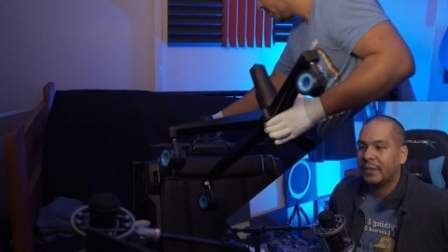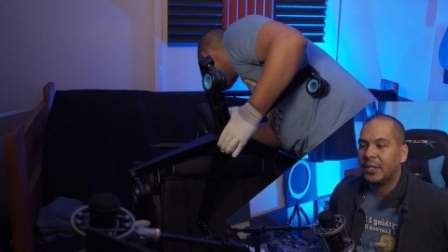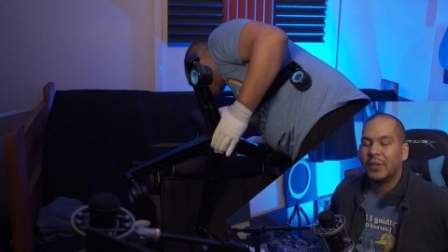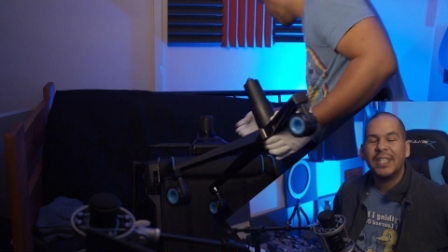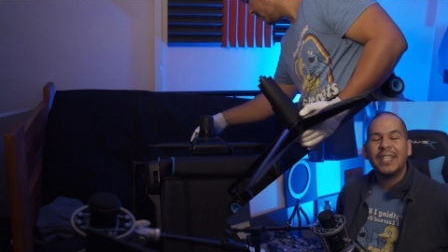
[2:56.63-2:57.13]

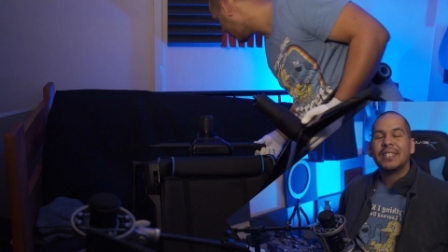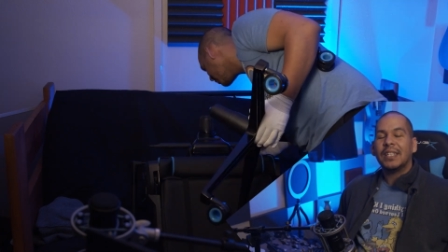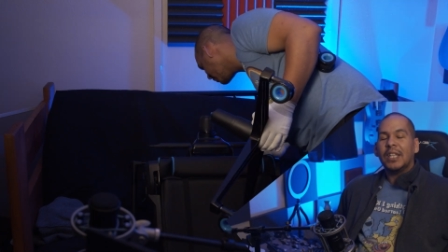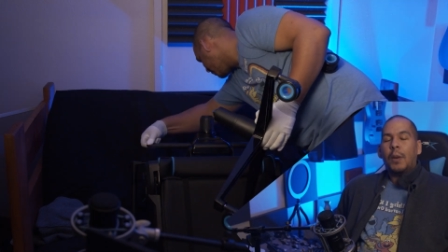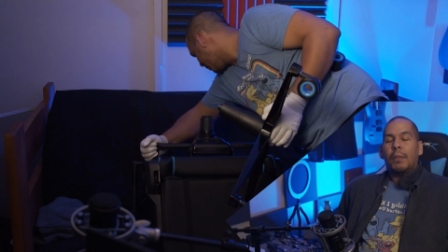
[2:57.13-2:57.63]
a nice
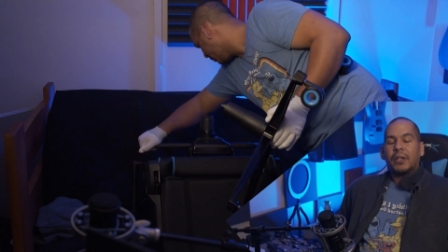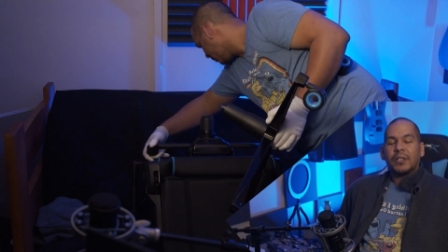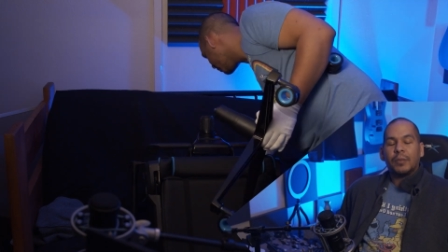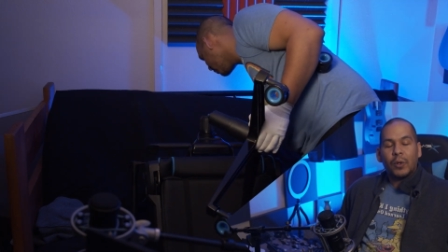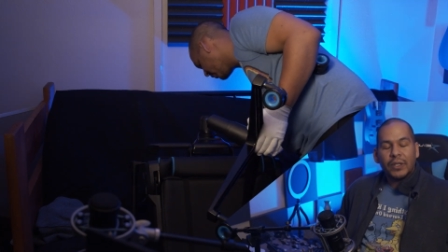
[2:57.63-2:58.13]
lumbar
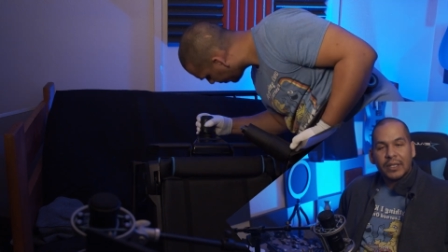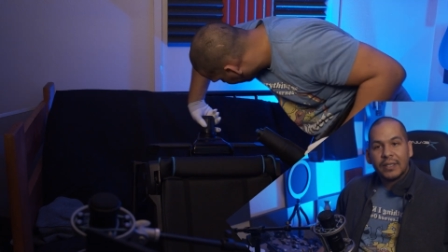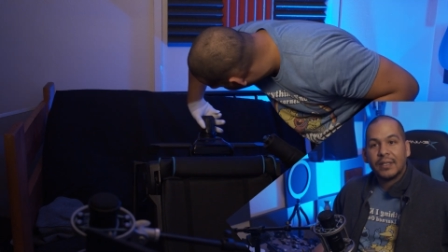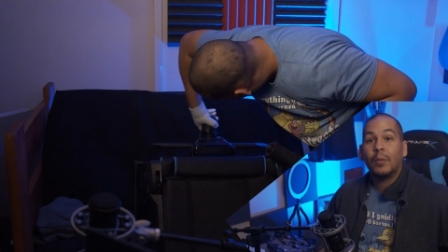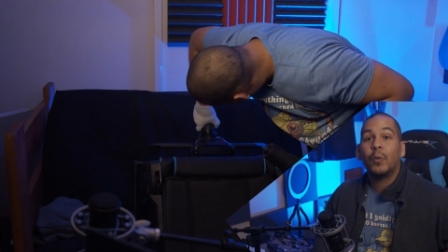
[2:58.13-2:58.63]
support
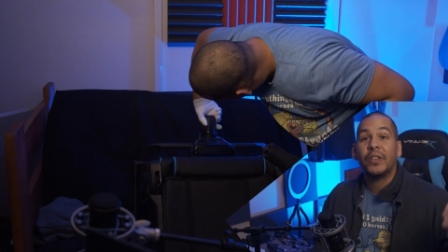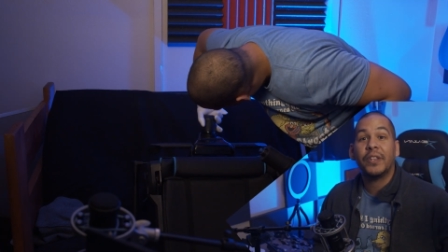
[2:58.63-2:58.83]
system with